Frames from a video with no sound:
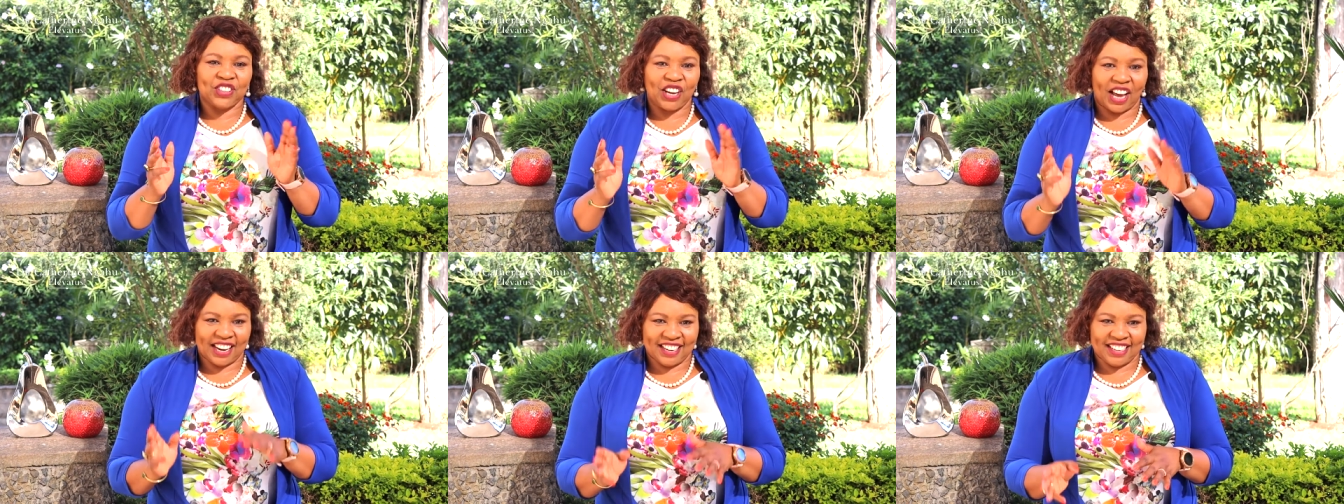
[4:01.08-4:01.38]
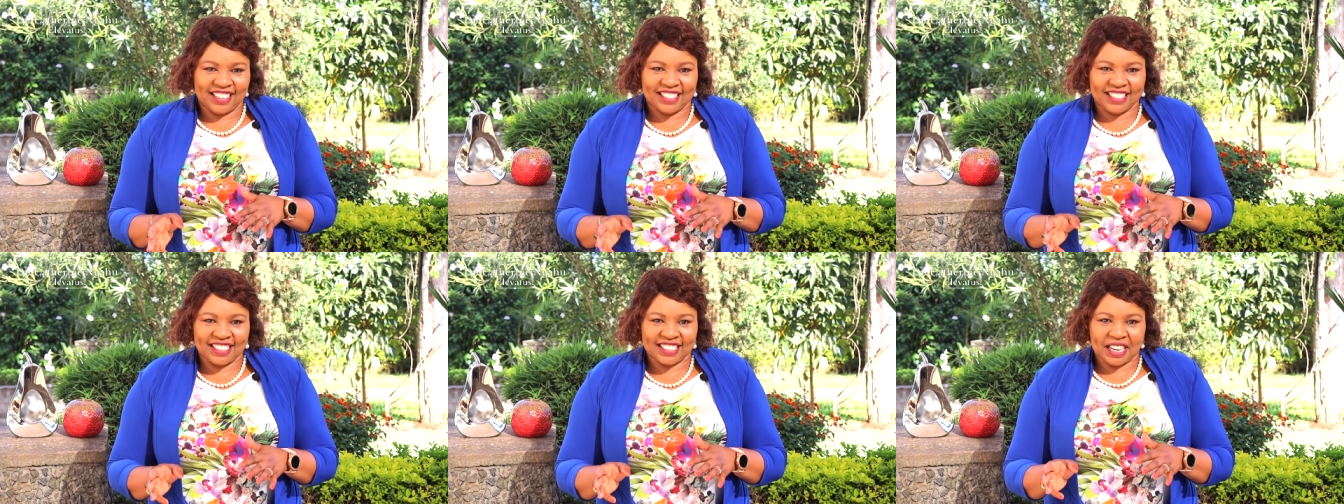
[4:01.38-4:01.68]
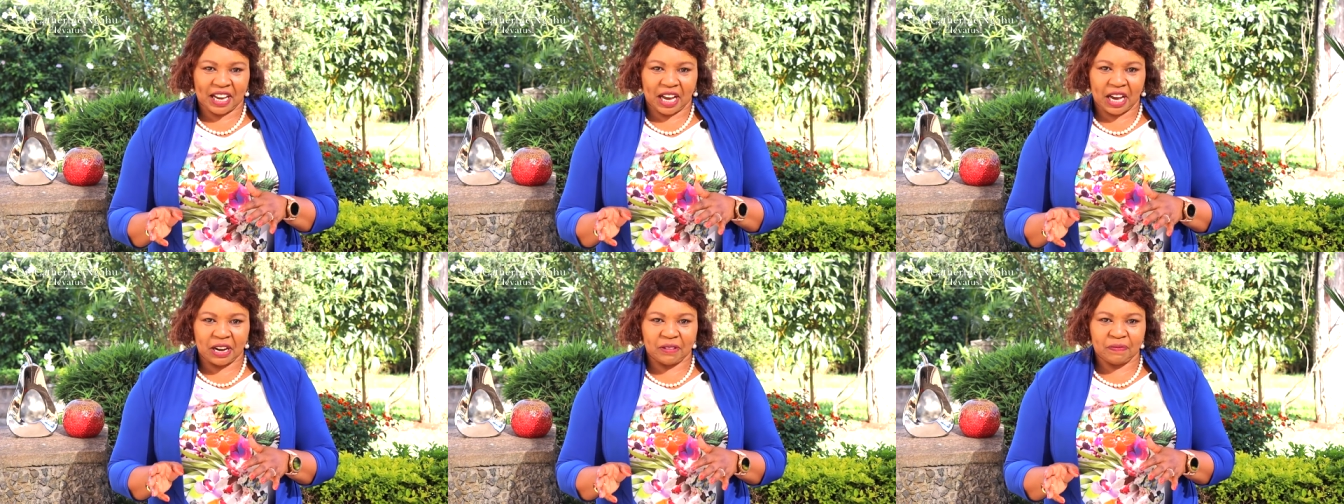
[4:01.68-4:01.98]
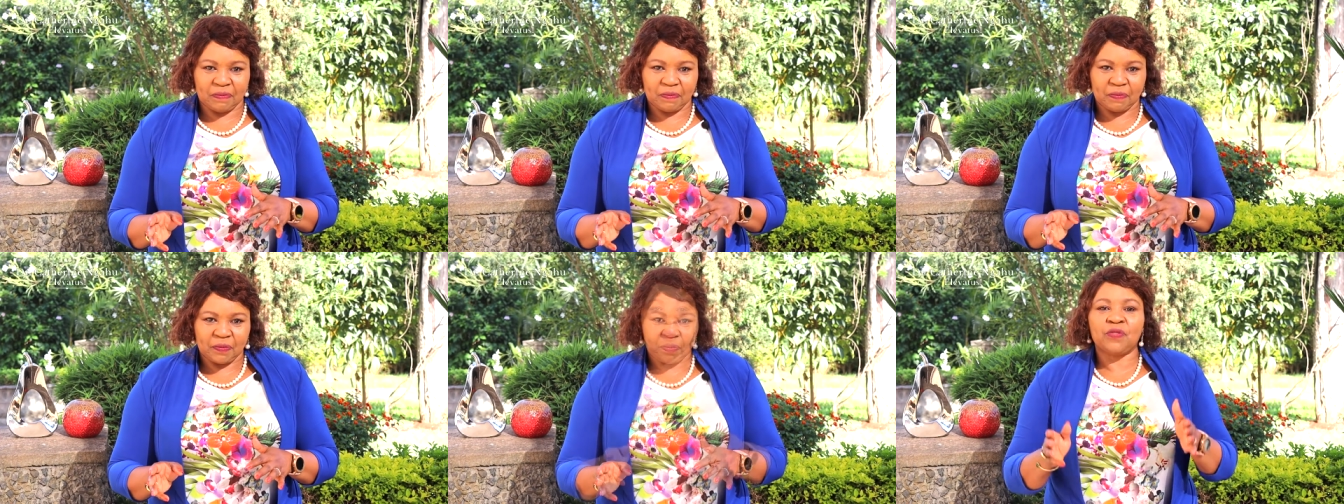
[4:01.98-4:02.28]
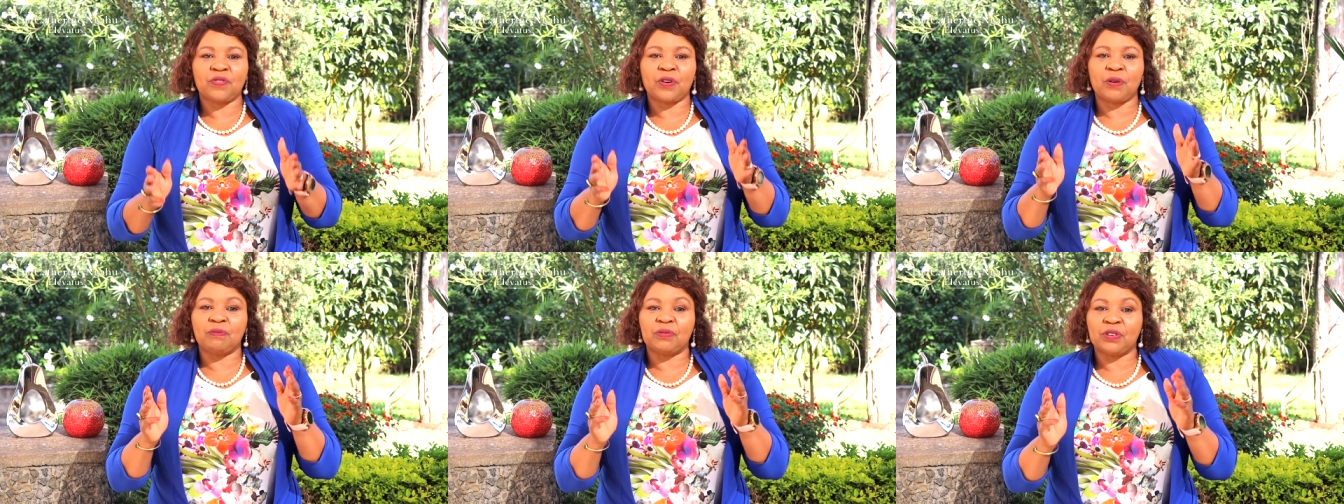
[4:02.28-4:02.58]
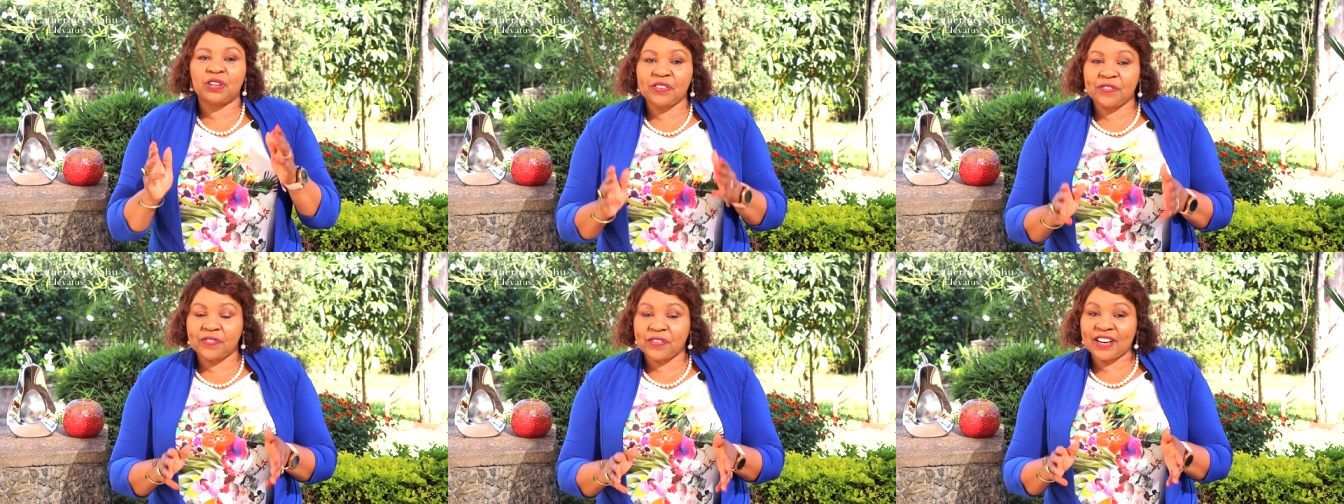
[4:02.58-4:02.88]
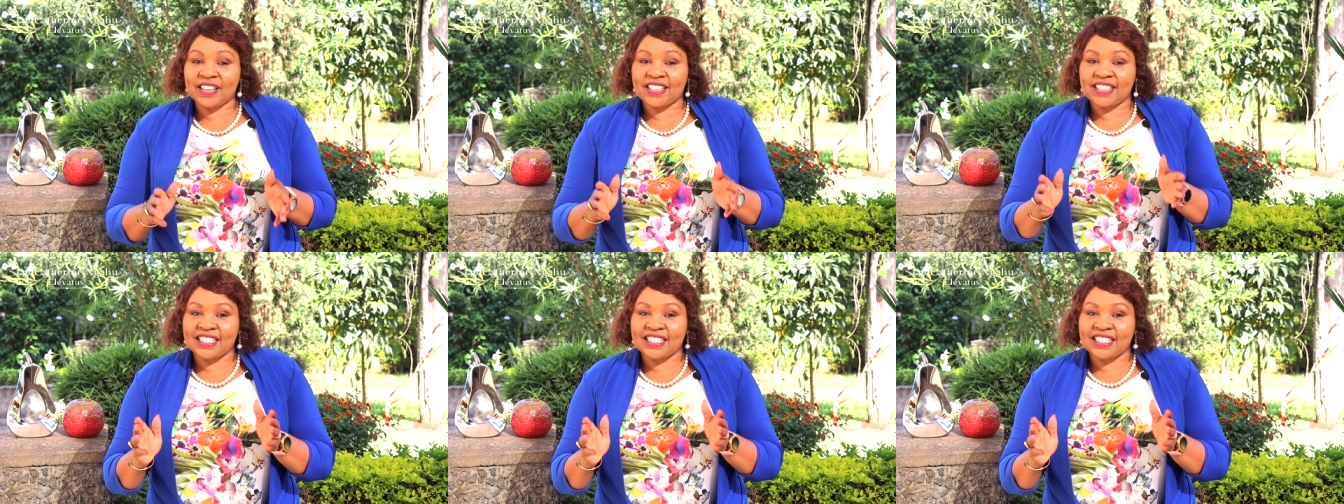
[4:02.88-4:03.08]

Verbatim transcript: challenges come from different